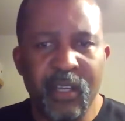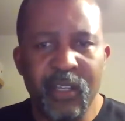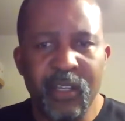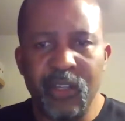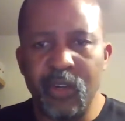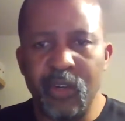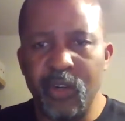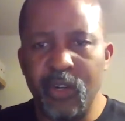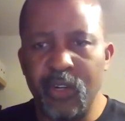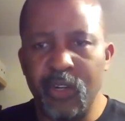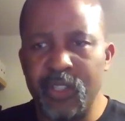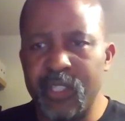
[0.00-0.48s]

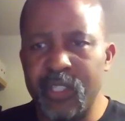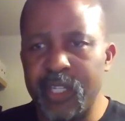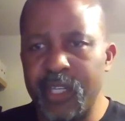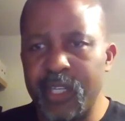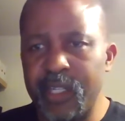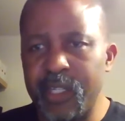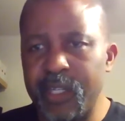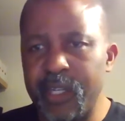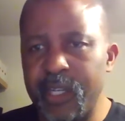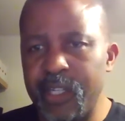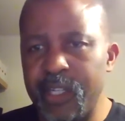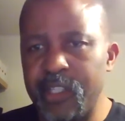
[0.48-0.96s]
course
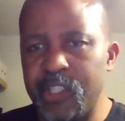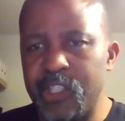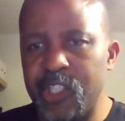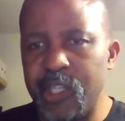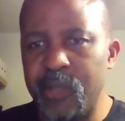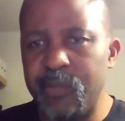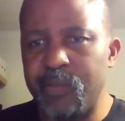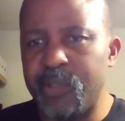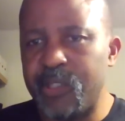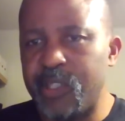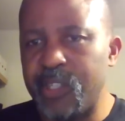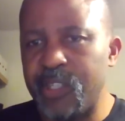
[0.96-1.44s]
and
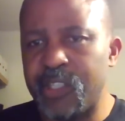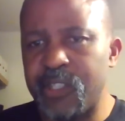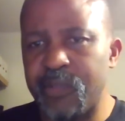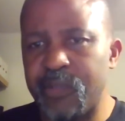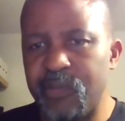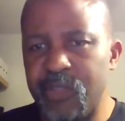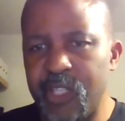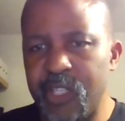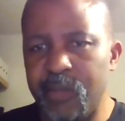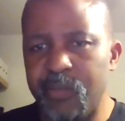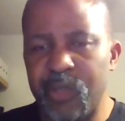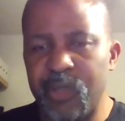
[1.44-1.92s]
did
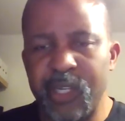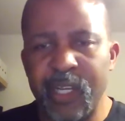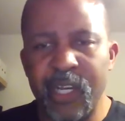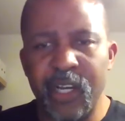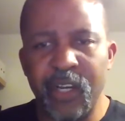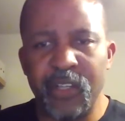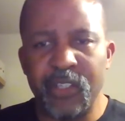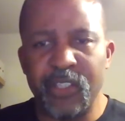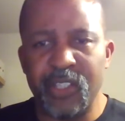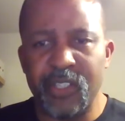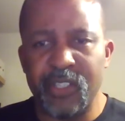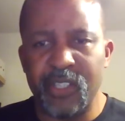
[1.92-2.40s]
some deep
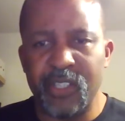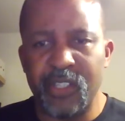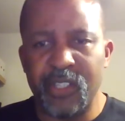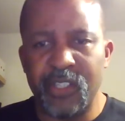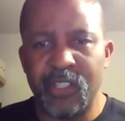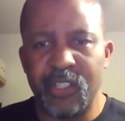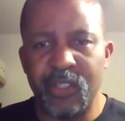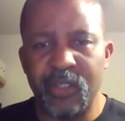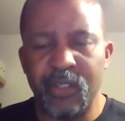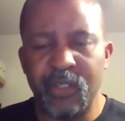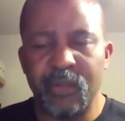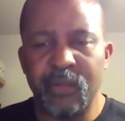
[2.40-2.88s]
analysis
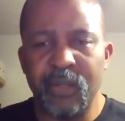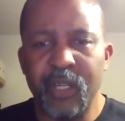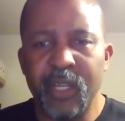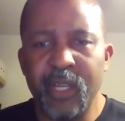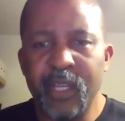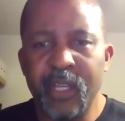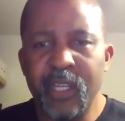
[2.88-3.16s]
into